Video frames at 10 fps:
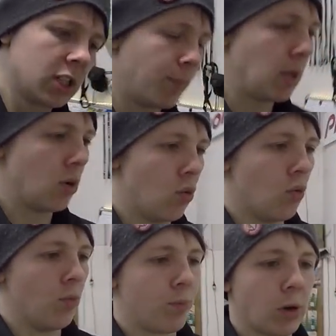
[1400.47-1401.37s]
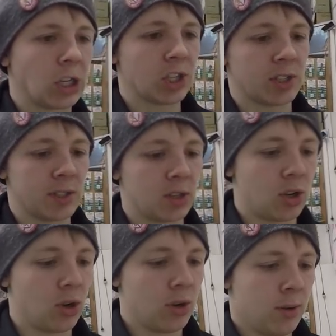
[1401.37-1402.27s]
to be all precious and
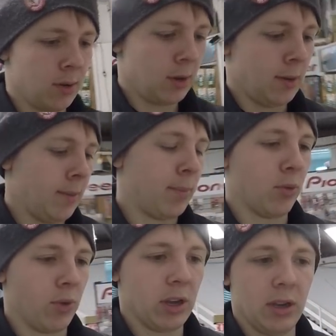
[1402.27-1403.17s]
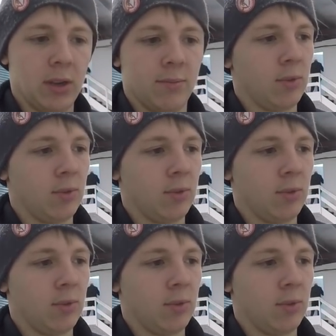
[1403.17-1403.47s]
secure. But we